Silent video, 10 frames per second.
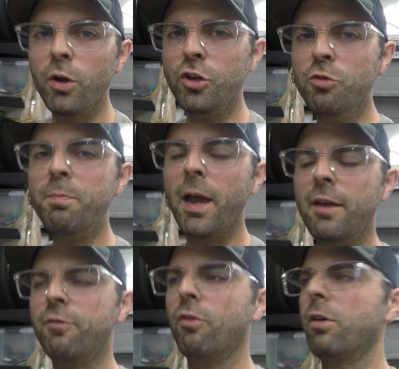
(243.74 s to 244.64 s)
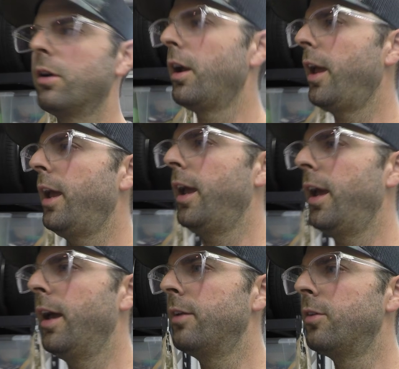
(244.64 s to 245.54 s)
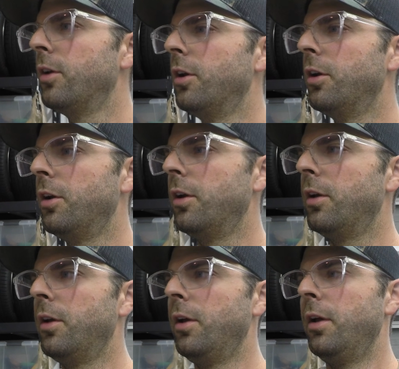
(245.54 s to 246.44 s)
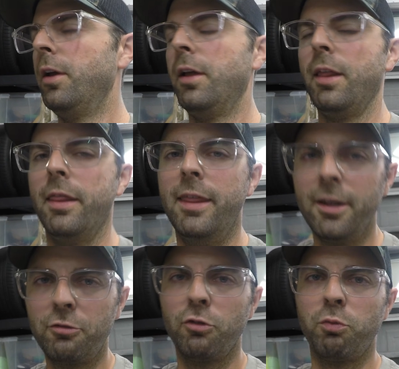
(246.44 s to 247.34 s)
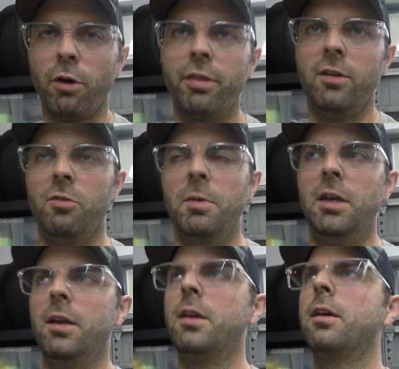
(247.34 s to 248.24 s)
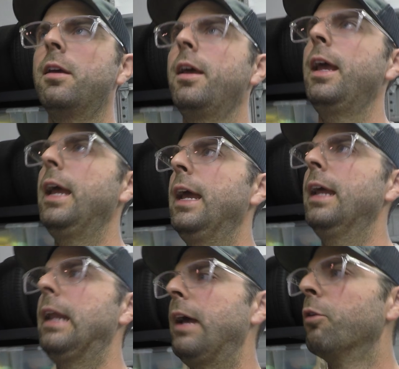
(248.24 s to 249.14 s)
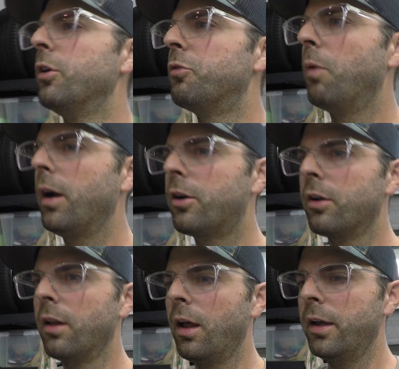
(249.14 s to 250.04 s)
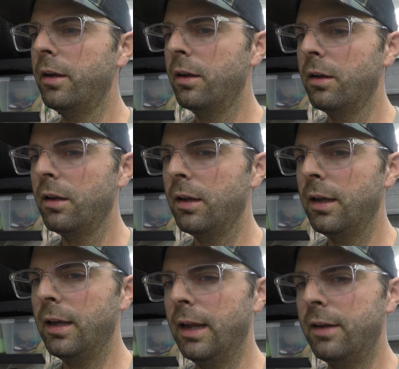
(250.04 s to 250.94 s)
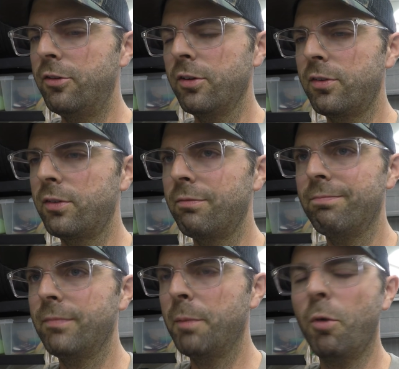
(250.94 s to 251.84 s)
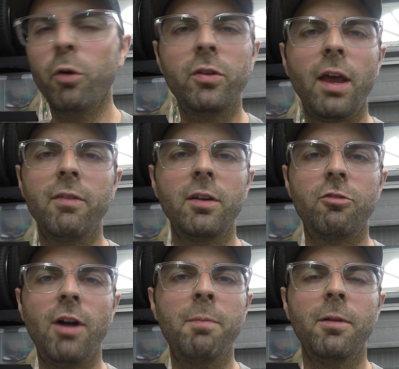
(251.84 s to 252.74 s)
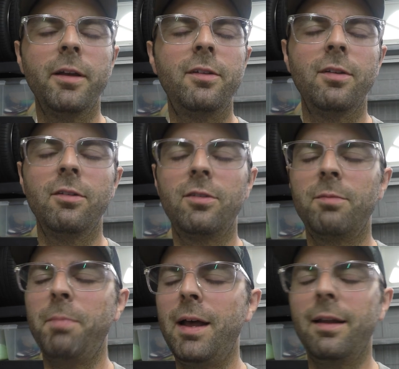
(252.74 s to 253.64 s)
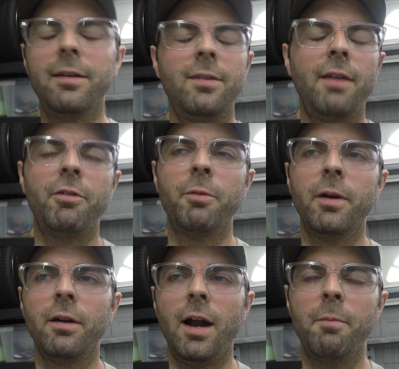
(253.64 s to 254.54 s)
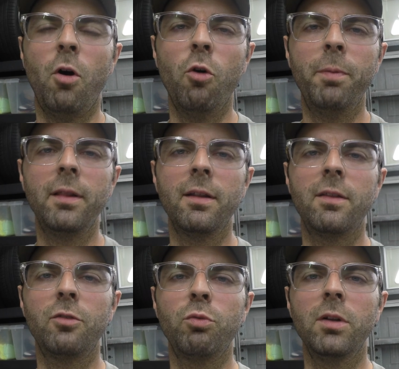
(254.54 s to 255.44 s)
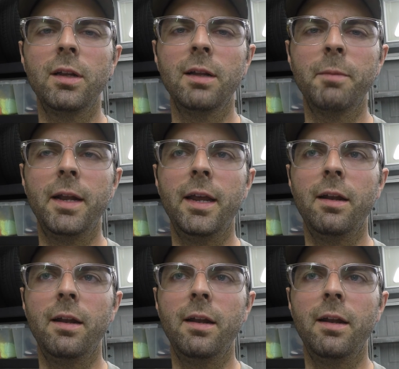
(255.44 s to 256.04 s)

you pay for. And this was worth it to me. And I always want good light, and I'm always having drop lights and spotlights everywhere. I'm hoping that this will eliminate